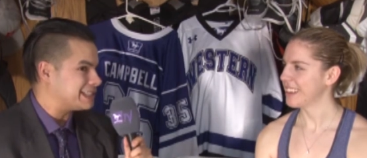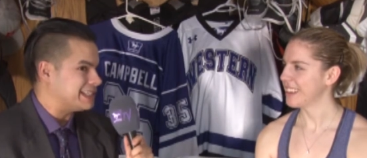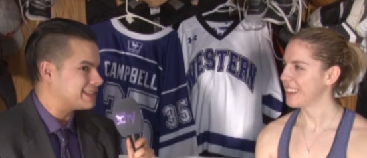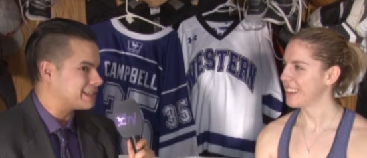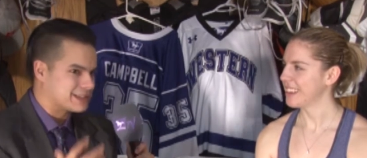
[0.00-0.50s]

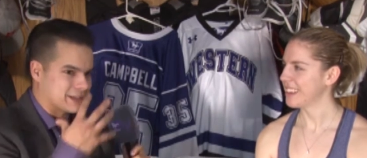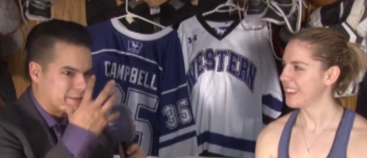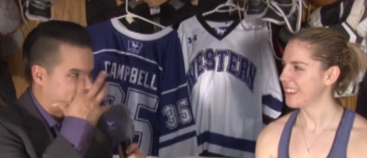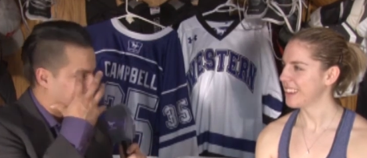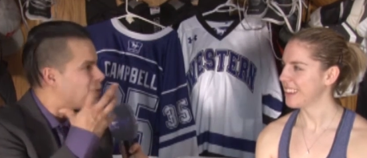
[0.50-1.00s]
Speaker 1: sees is
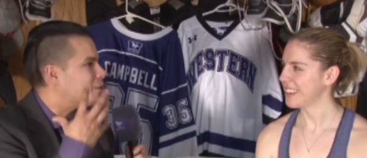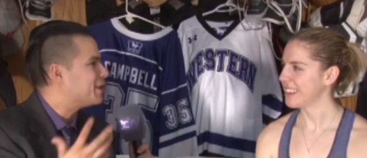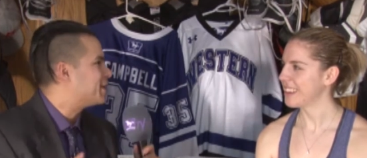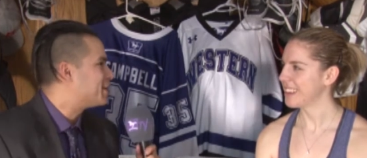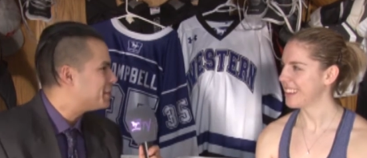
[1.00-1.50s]
the front
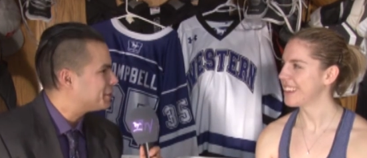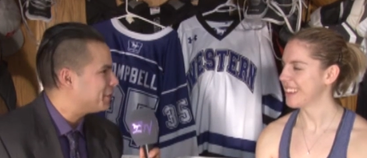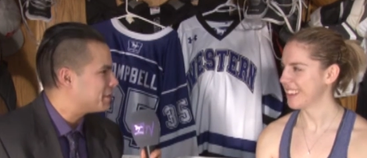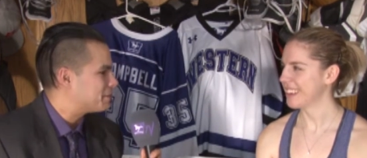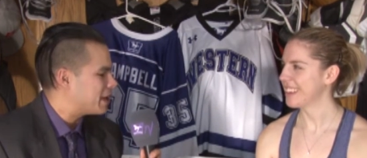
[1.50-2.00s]
when you're in
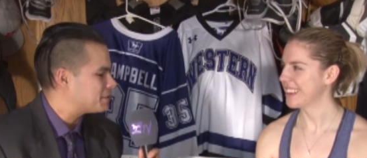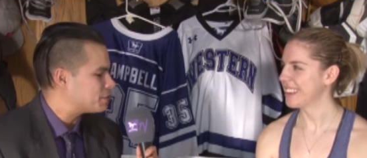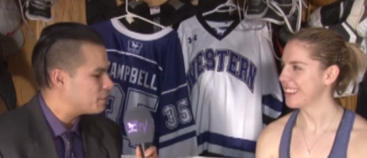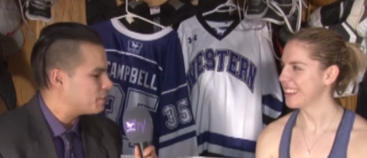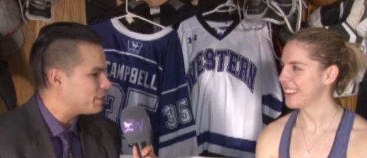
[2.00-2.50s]
between the pipes.
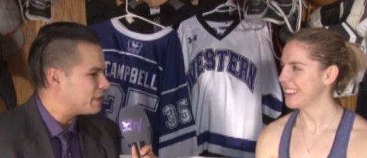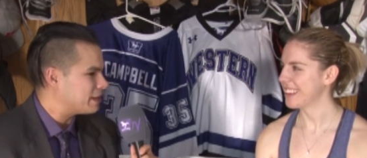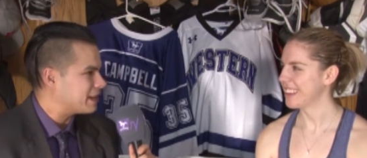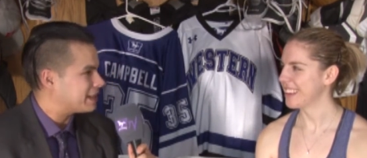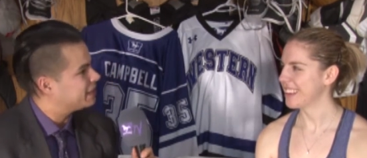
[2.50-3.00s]
One
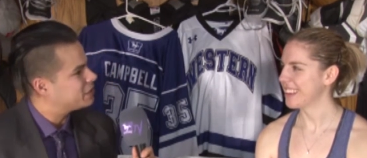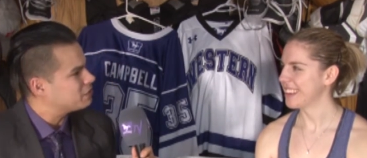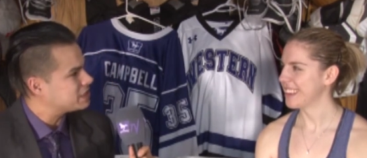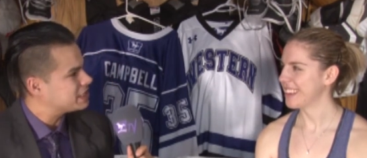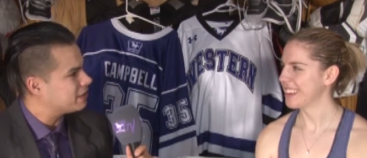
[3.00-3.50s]
thing that they
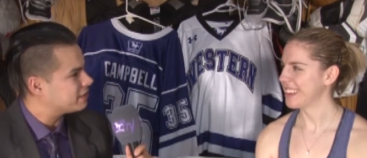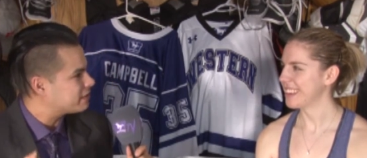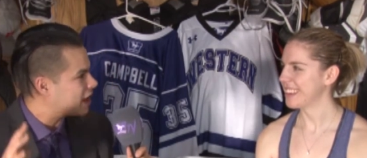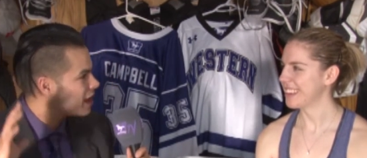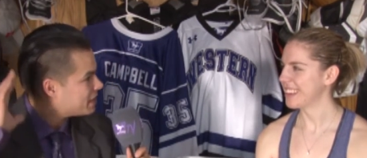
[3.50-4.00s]
don't see all the
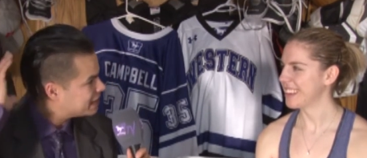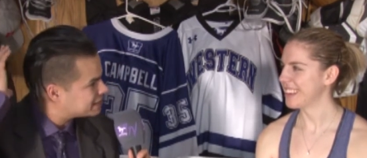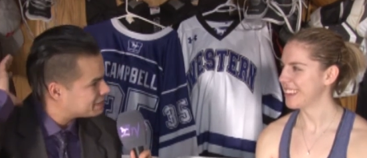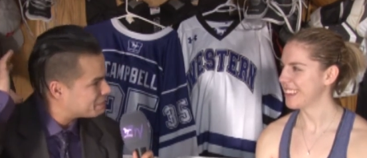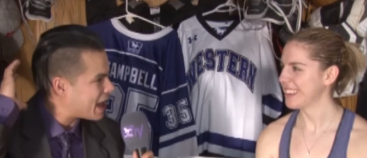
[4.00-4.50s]
time
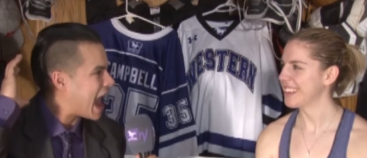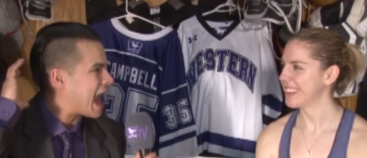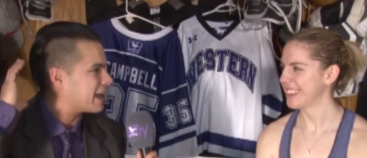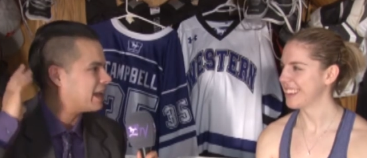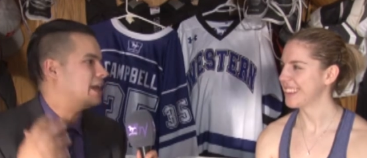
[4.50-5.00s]
is the
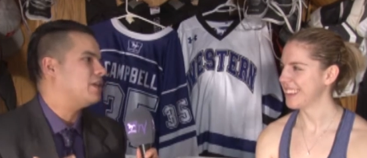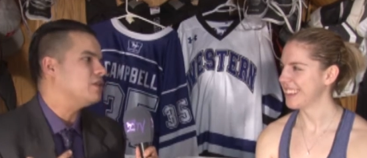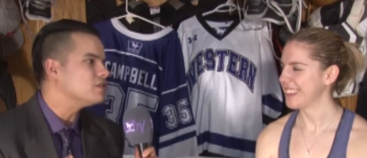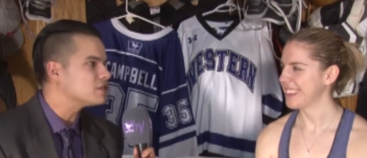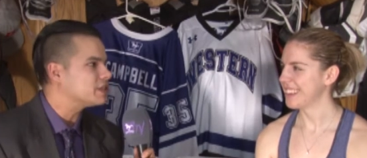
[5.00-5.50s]
back. And
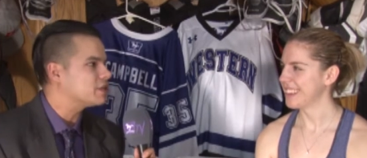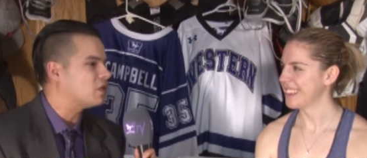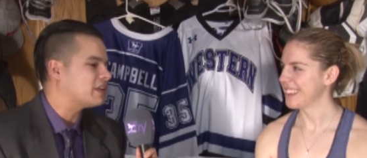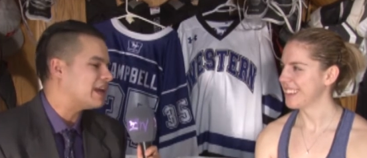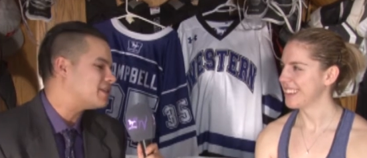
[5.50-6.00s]
usually
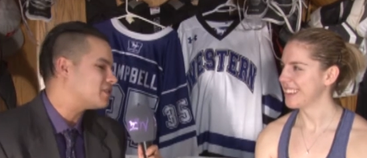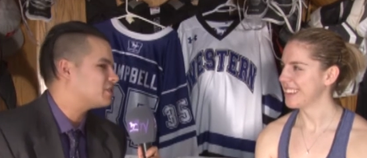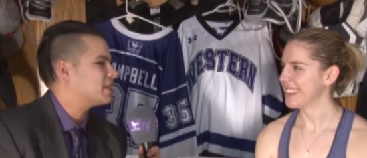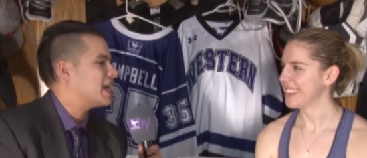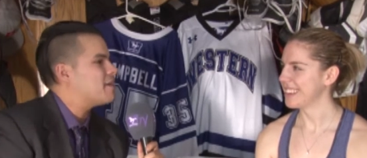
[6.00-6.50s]
goaltenders
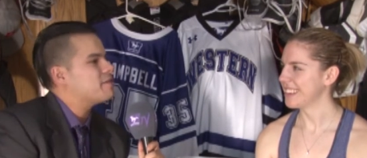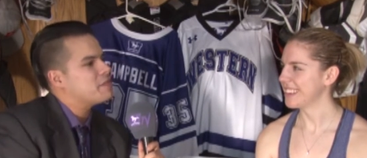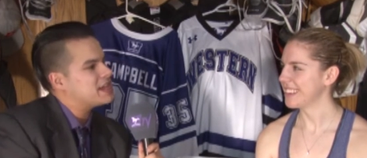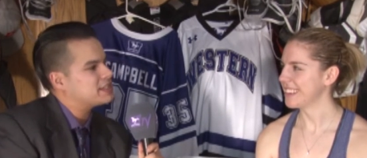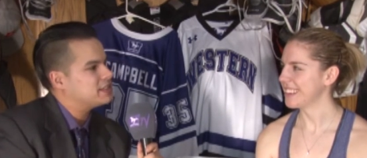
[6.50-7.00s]
usually have a
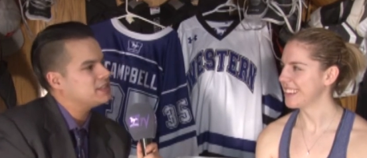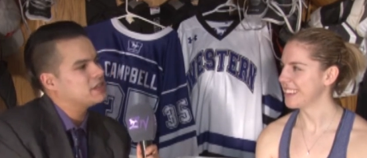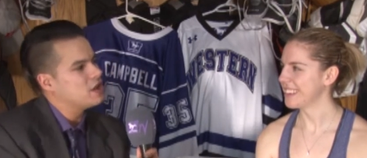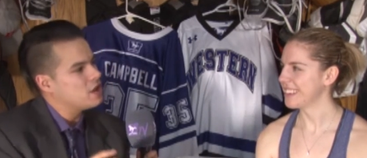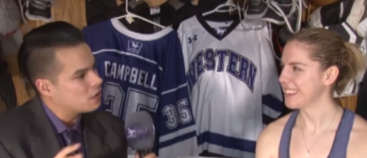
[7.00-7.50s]
message
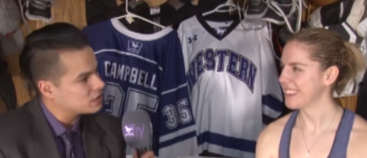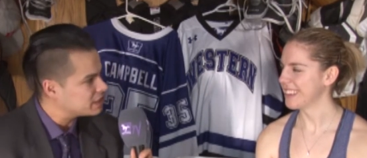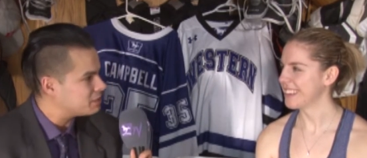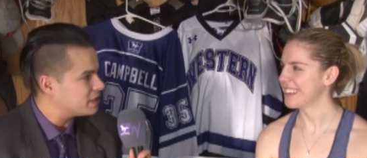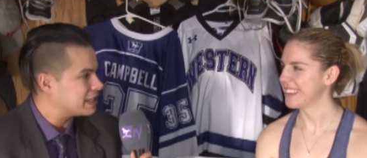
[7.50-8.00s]
or
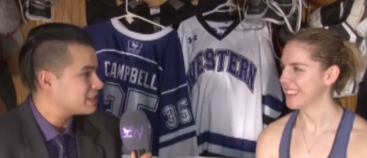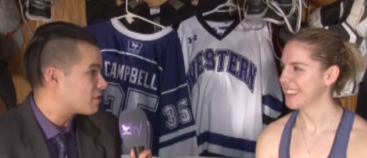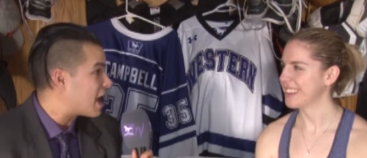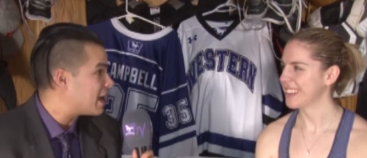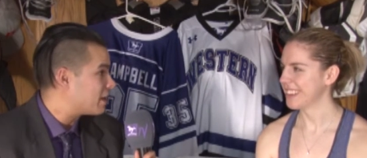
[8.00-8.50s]
somebody that's
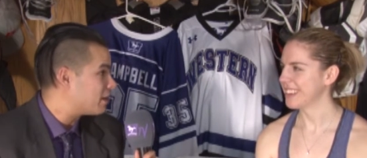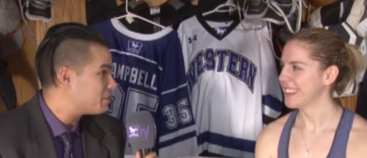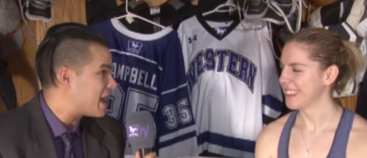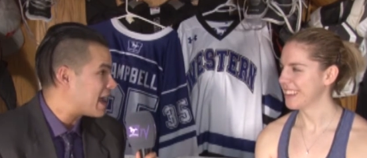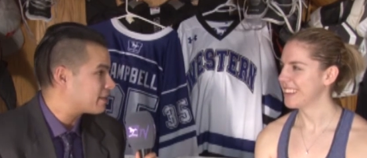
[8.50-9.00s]
riding on
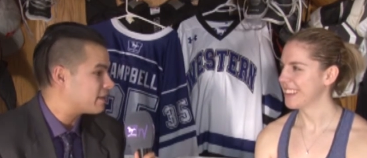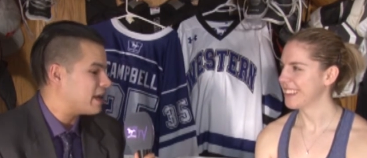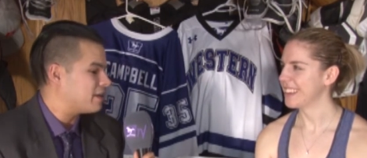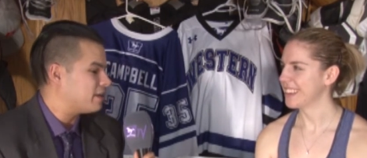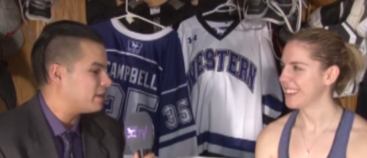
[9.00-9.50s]
the back of their
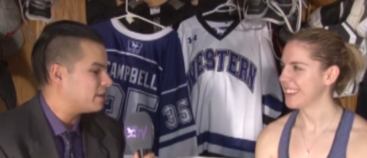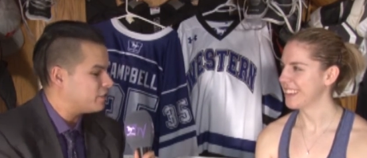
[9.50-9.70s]
head on there.